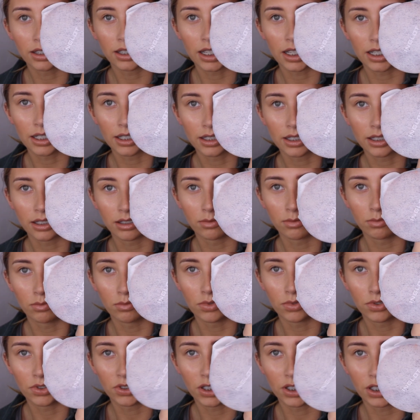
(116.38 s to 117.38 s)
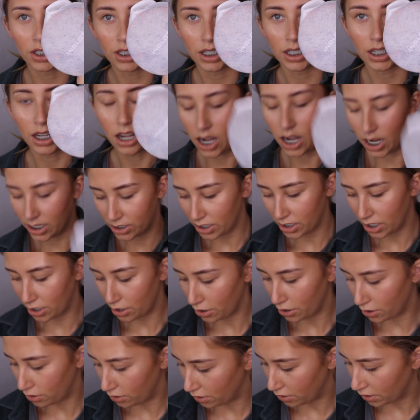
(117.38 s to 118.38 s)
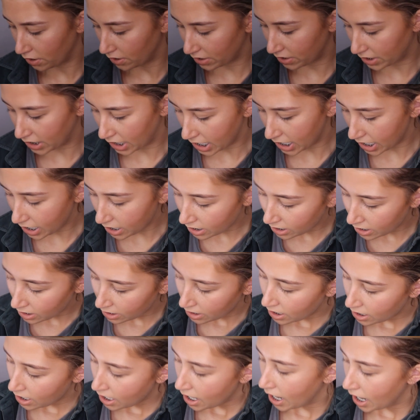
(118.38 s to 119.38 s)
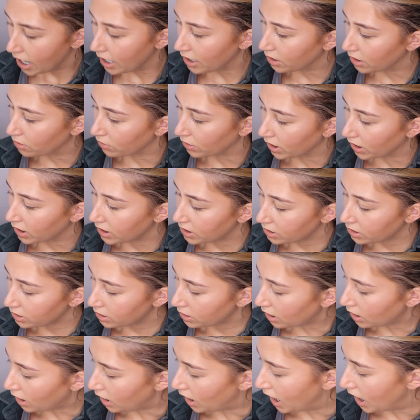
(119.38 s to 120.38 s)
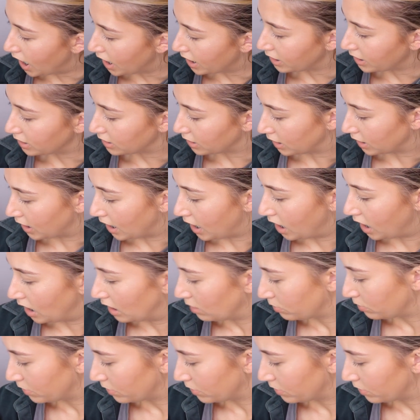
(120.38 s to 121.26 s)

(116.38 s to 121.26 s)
there's some dirty eyeshadow on it there. And it really just tidies it up.